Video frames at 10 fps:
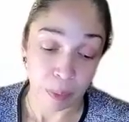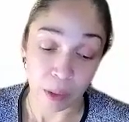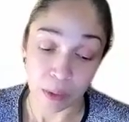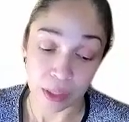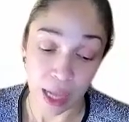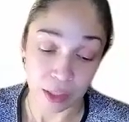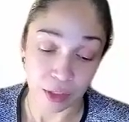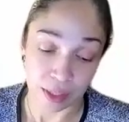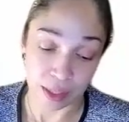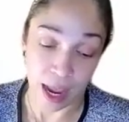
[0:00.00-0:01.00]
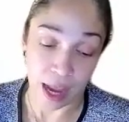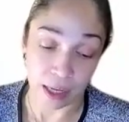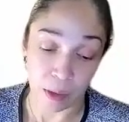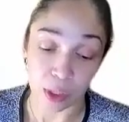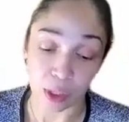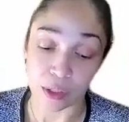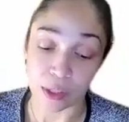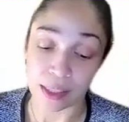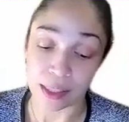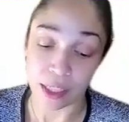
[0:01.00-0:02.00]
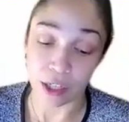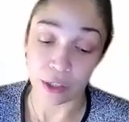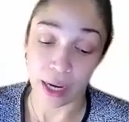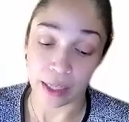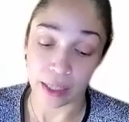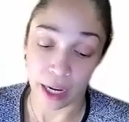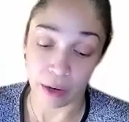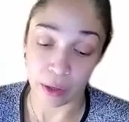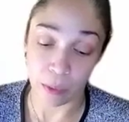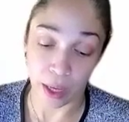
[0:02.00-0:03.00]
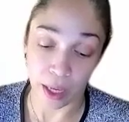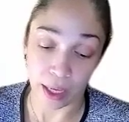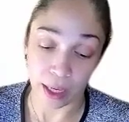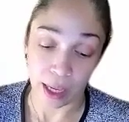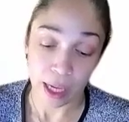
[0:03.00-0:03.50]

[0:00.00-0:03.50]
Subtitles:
But it was not just that. It was her sincere and caring way.